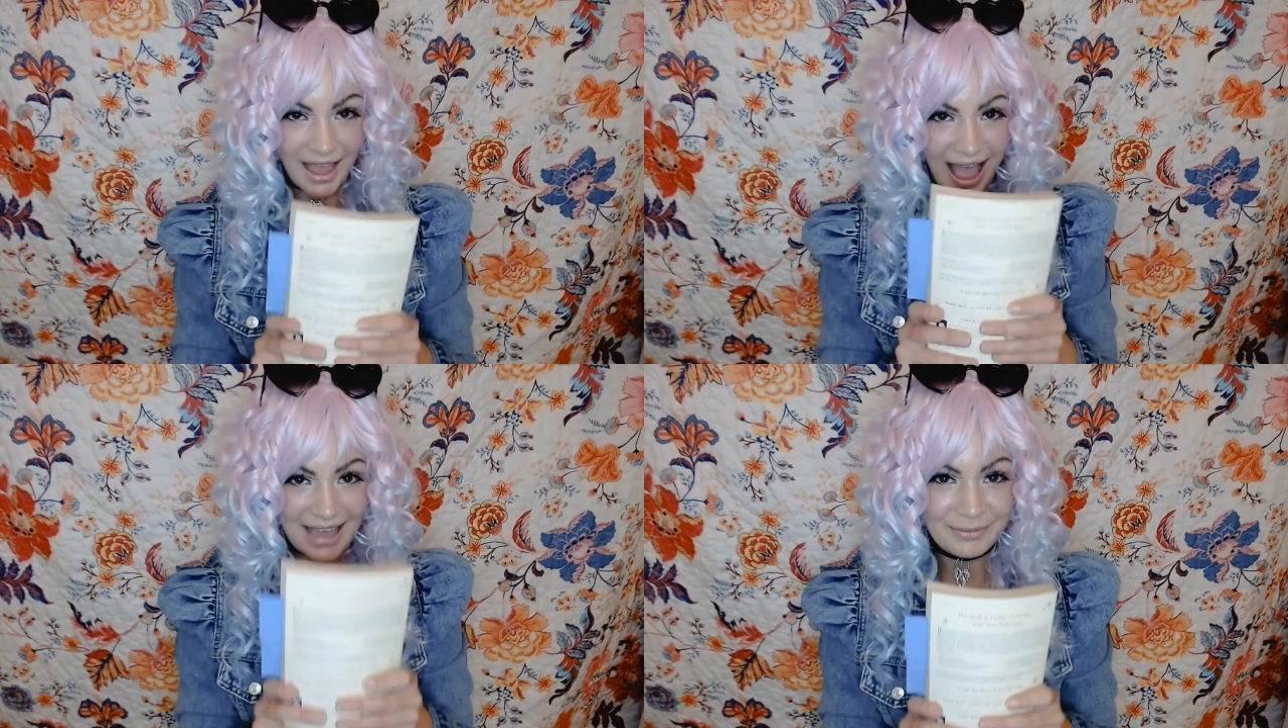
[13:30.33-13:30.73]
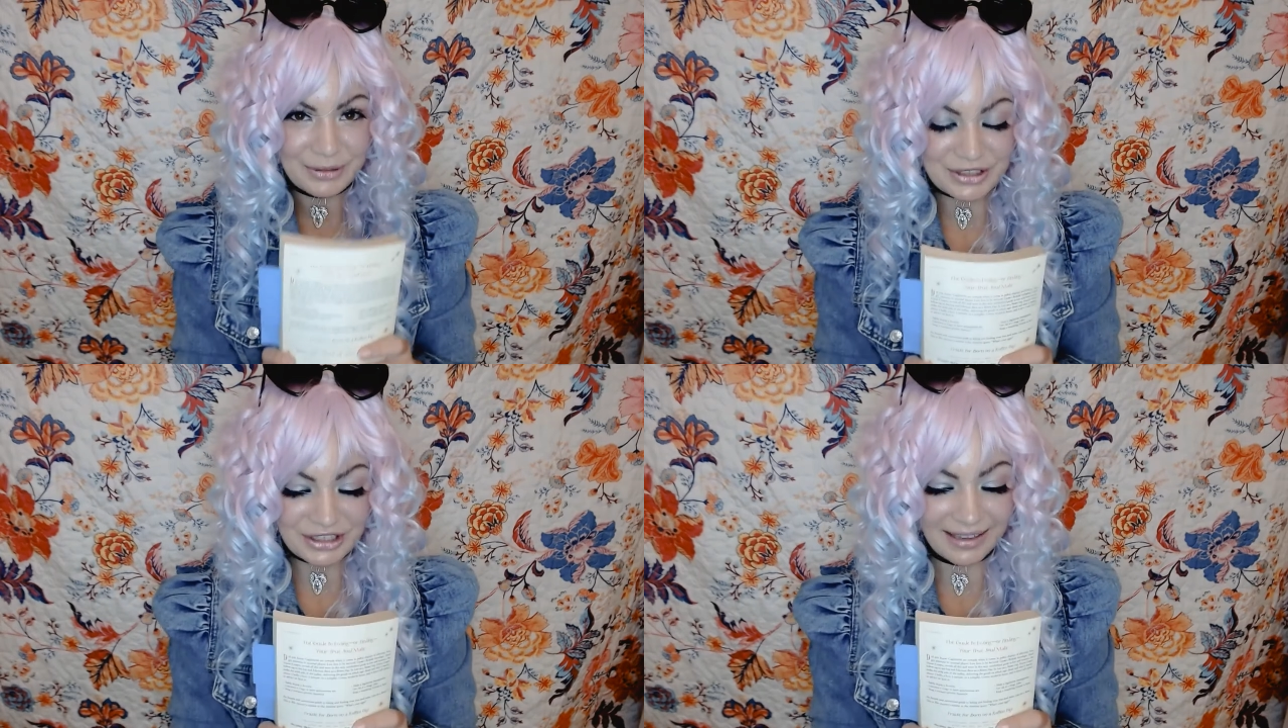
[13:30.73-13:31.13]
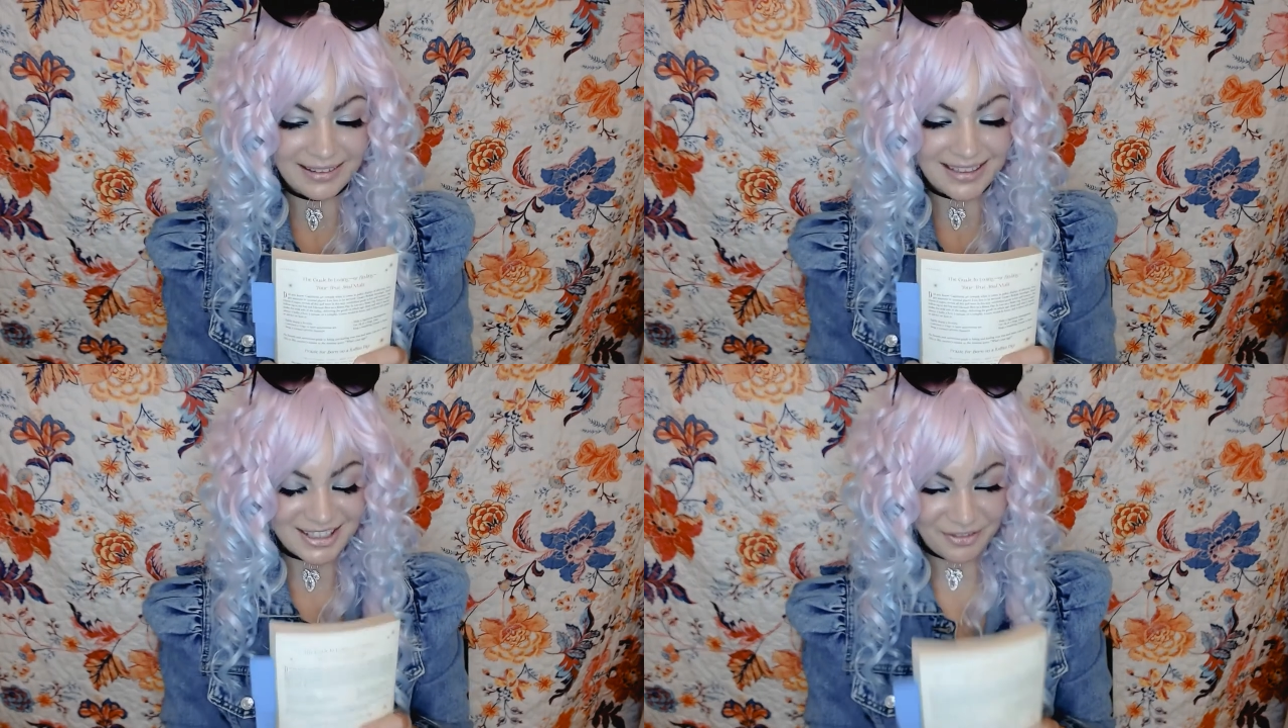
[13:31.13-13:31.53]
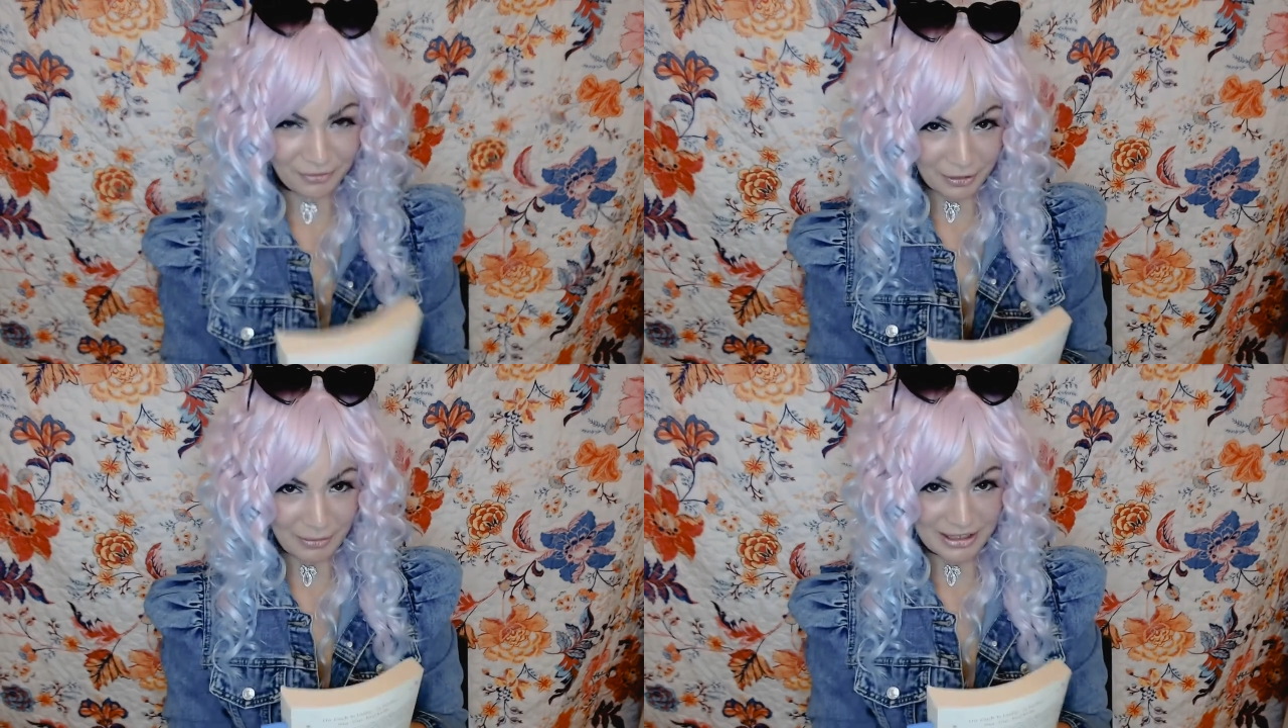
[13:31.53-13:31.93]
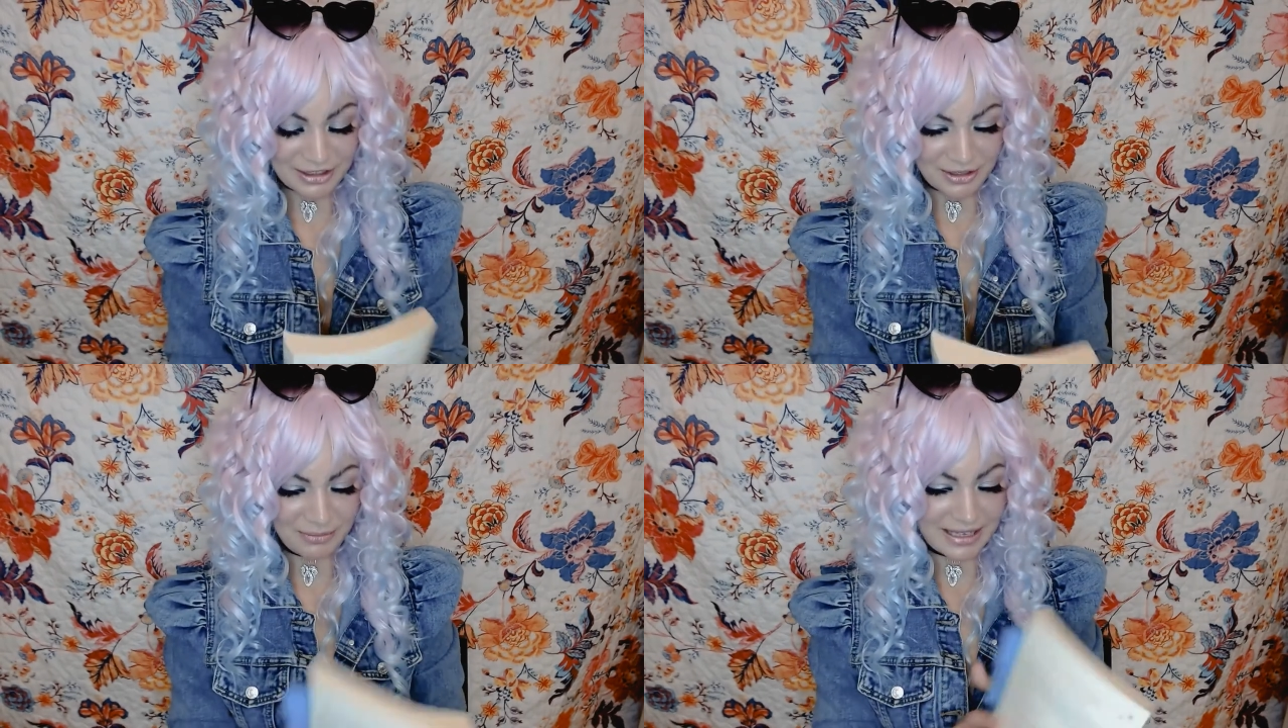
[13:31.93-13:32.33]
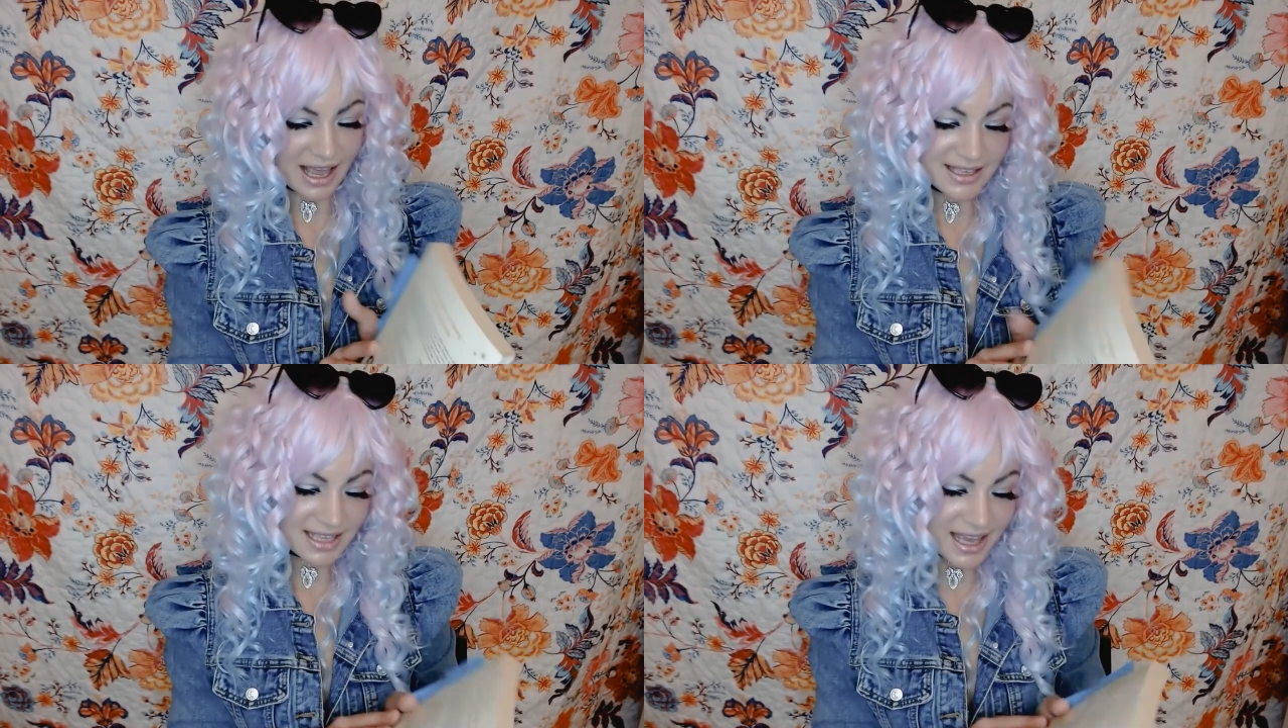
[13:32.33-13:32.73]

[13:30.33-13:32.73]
I appreciate this information because